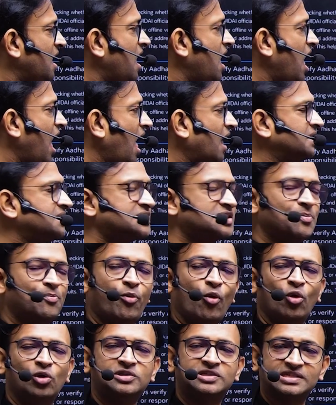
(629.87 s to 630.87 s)
and
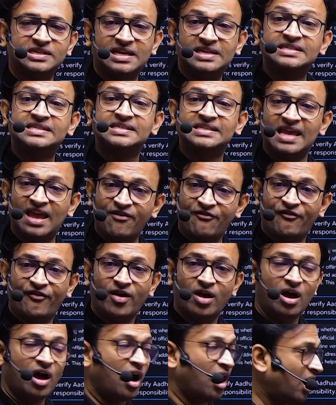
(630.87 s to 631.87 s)
supports safe
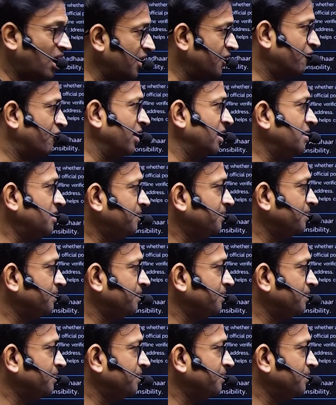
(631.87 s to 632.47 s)
hiring,